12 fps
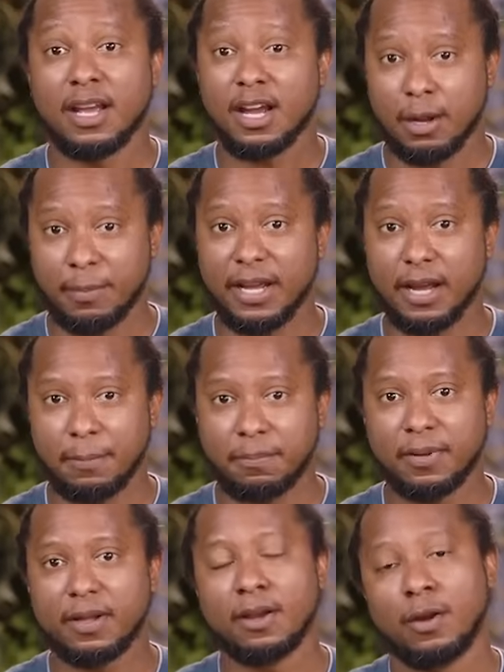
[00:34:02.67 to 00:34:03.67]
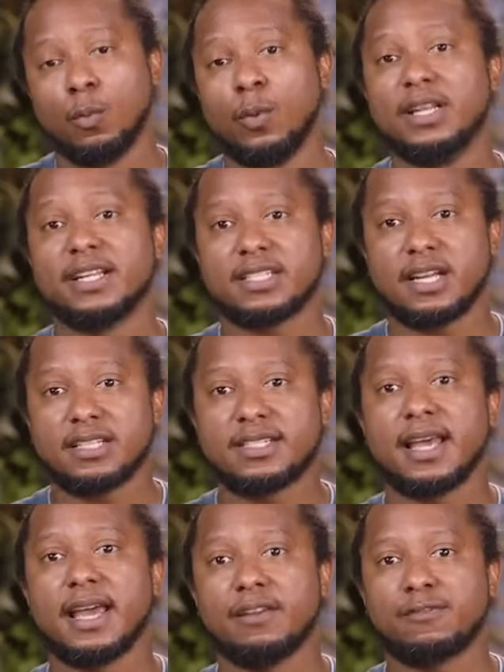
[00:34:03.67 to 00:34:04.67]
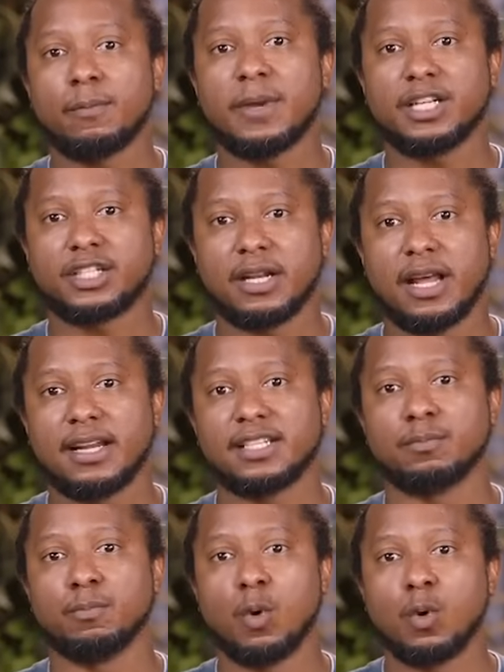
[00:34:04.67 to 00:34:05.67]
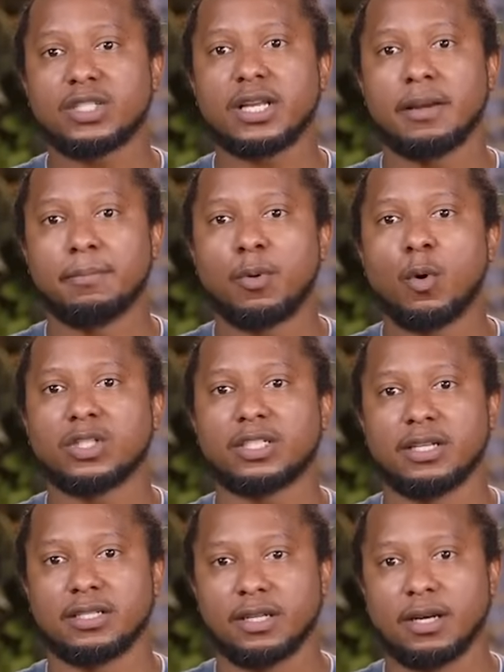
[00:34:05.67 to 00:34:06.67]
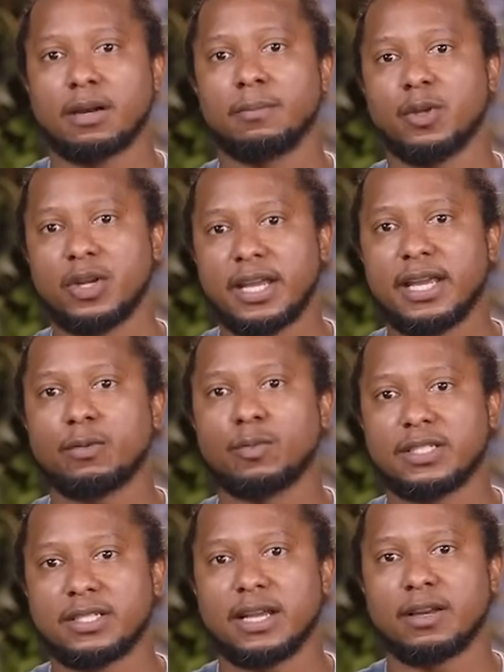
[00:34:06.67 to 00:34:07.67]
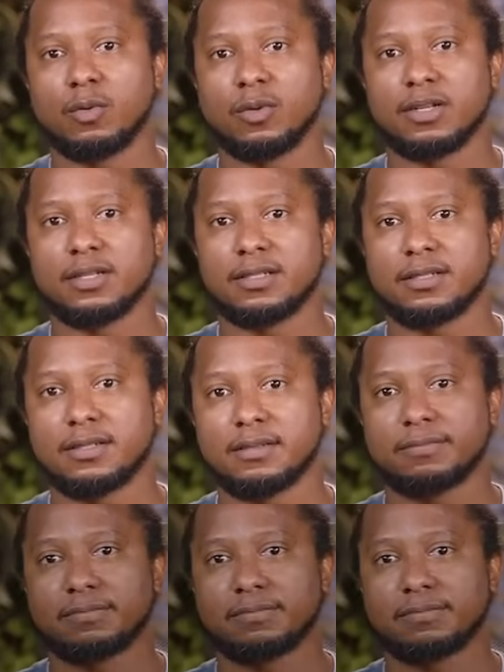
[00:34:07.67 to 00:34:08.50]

Coming up, we'll discuss the information that is most important to communicate with stakeholders.